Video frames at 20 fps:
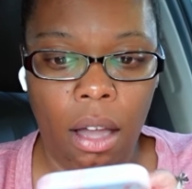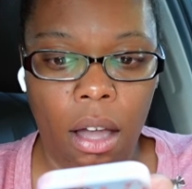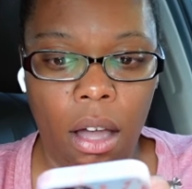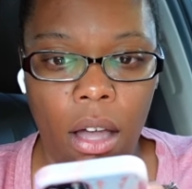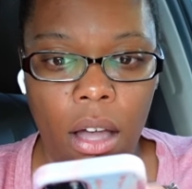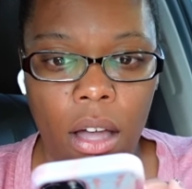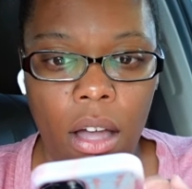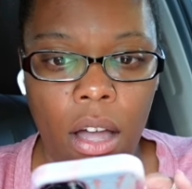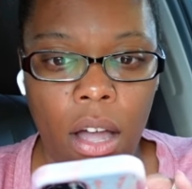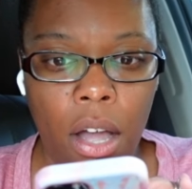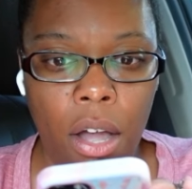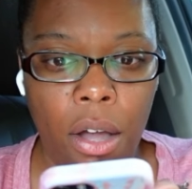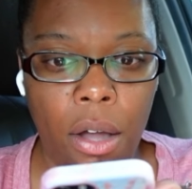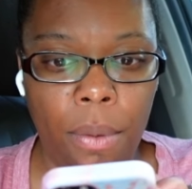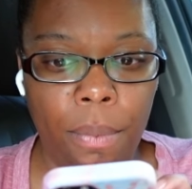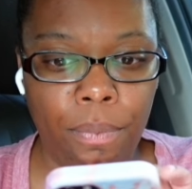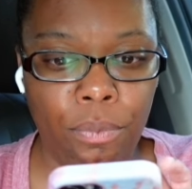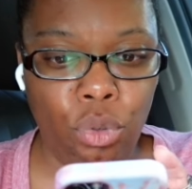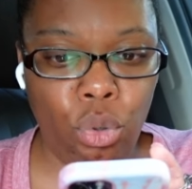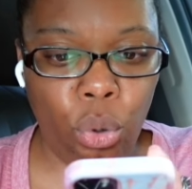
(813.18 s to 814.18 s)

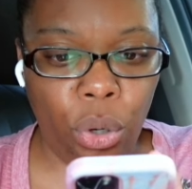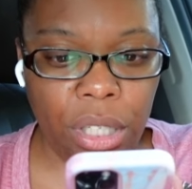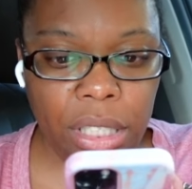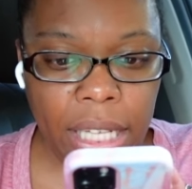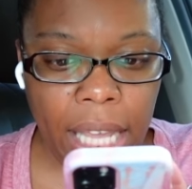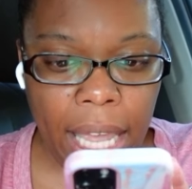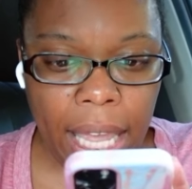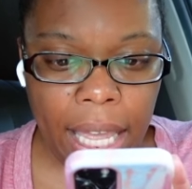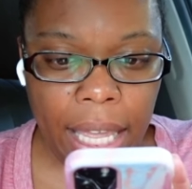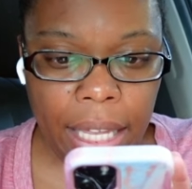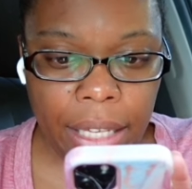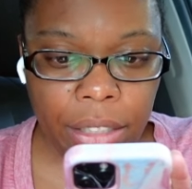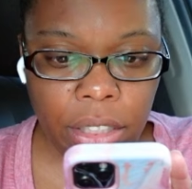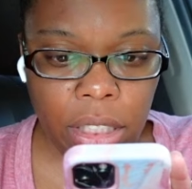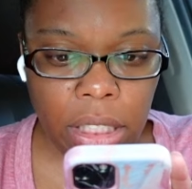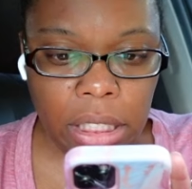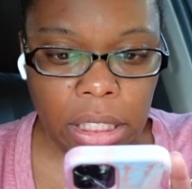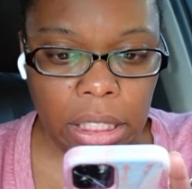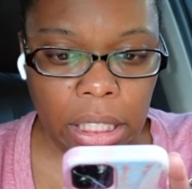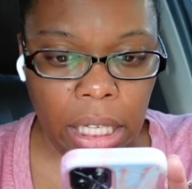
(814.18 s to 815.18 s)
um doordash
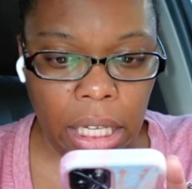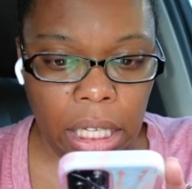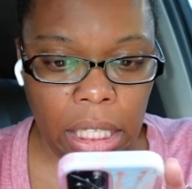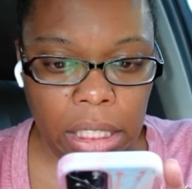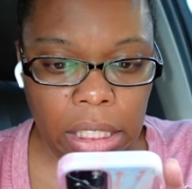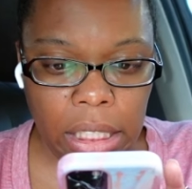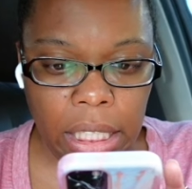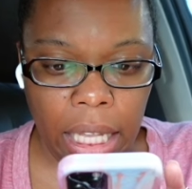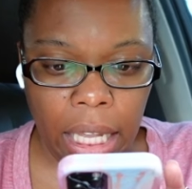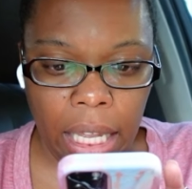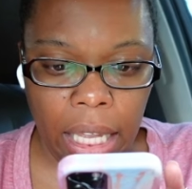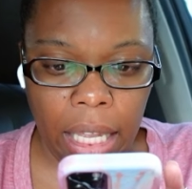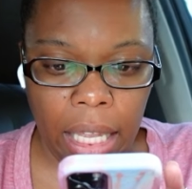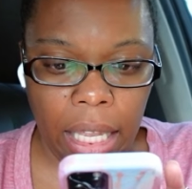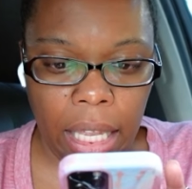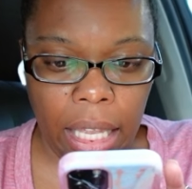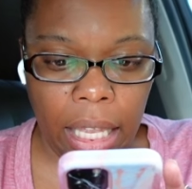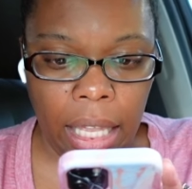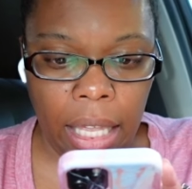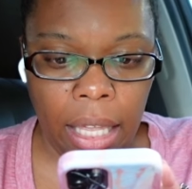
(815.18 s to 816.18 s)
it says
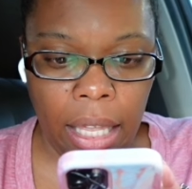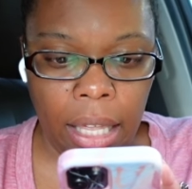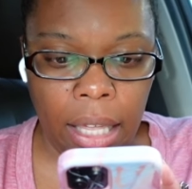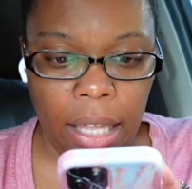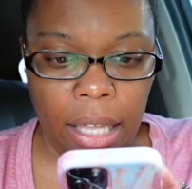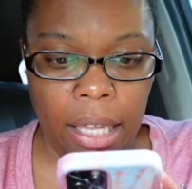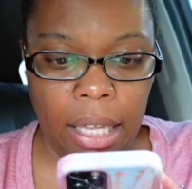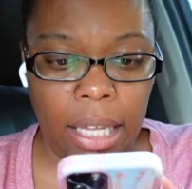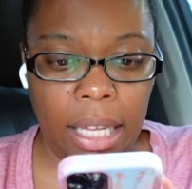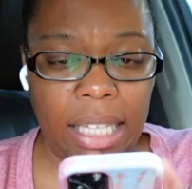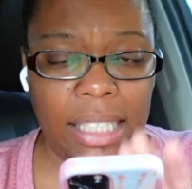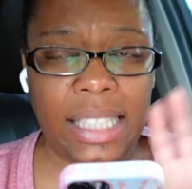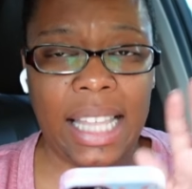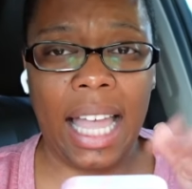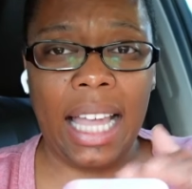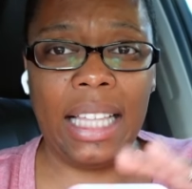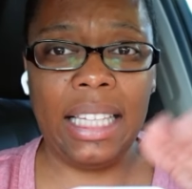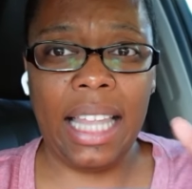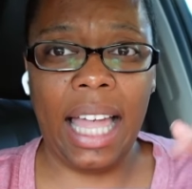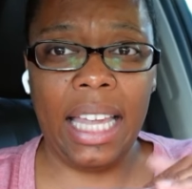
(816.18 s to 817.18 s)
that it's
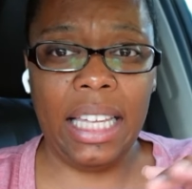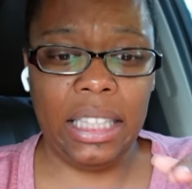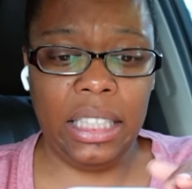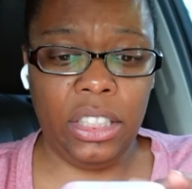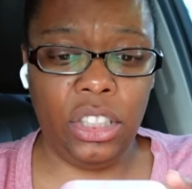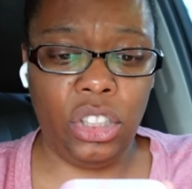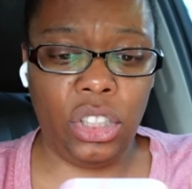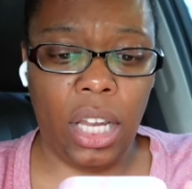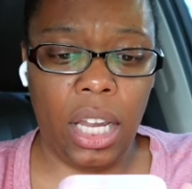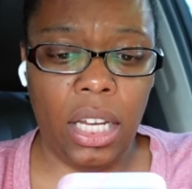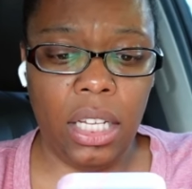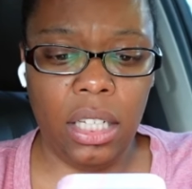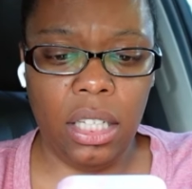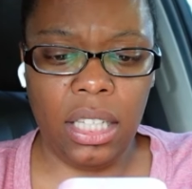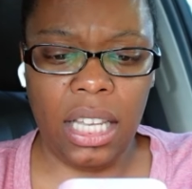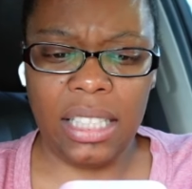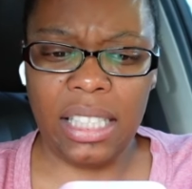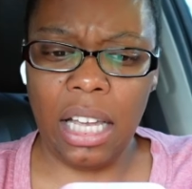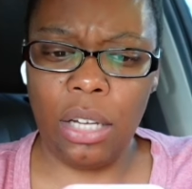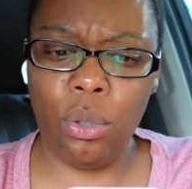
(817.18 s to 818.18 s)
like lightly shaded
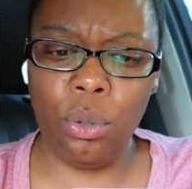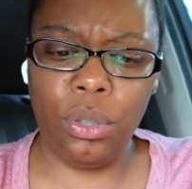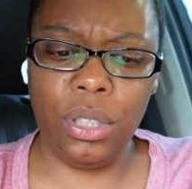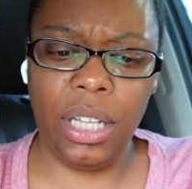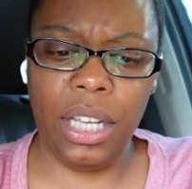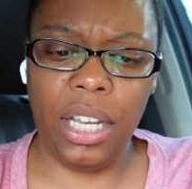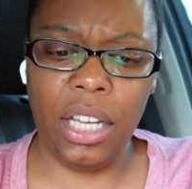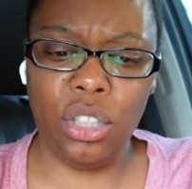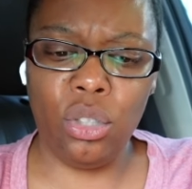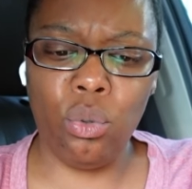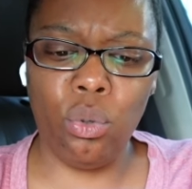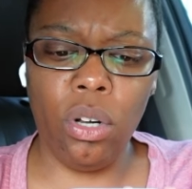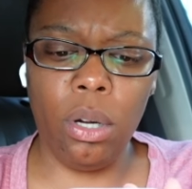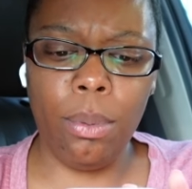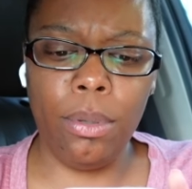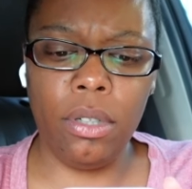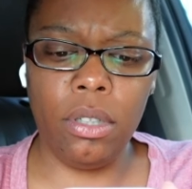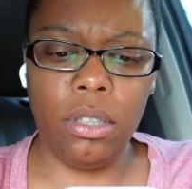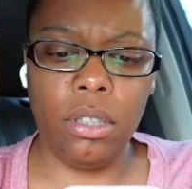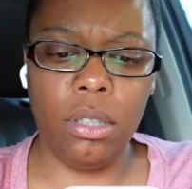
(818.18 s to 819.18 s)
that's not doordash
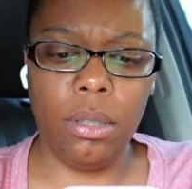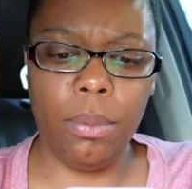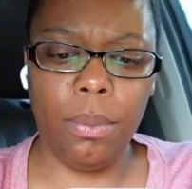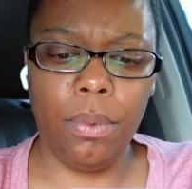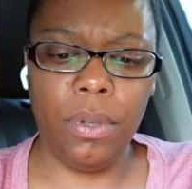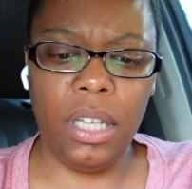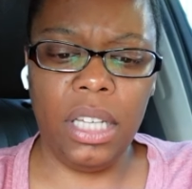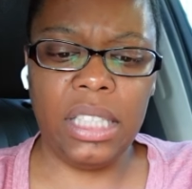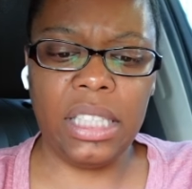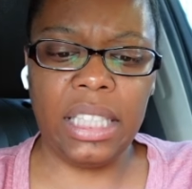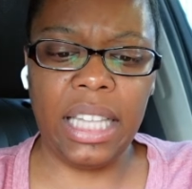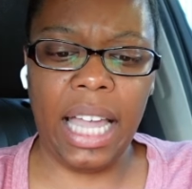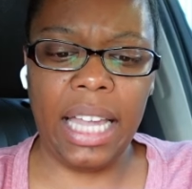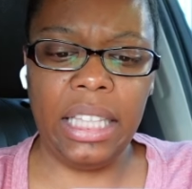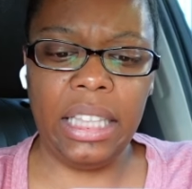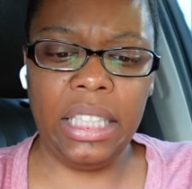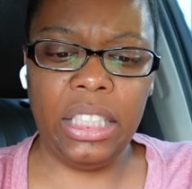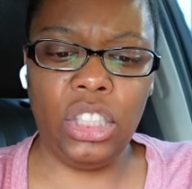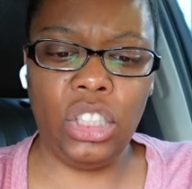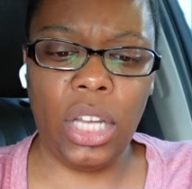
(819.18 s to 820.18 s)
grubhub it's
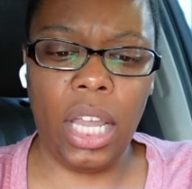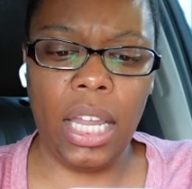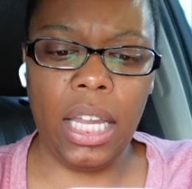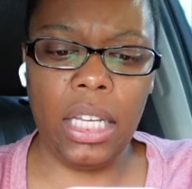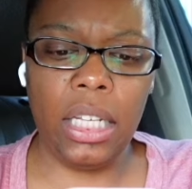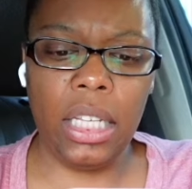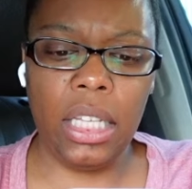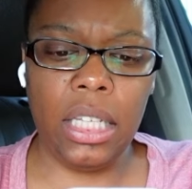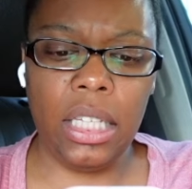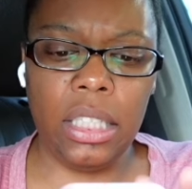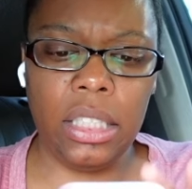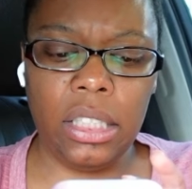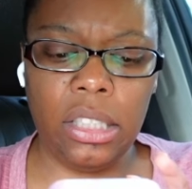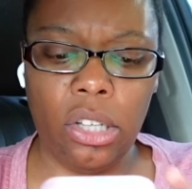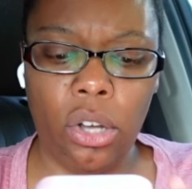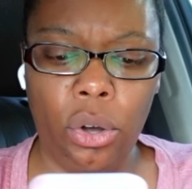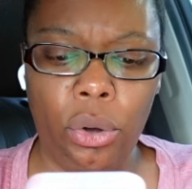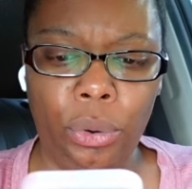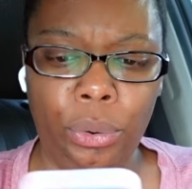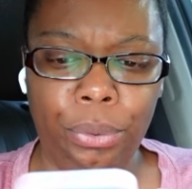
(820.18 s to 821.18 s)
lightly shaded
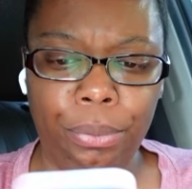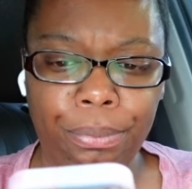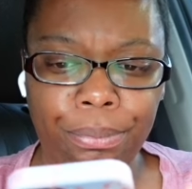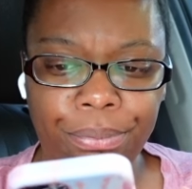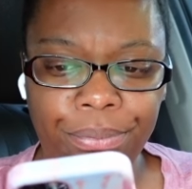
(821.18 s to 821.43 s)
so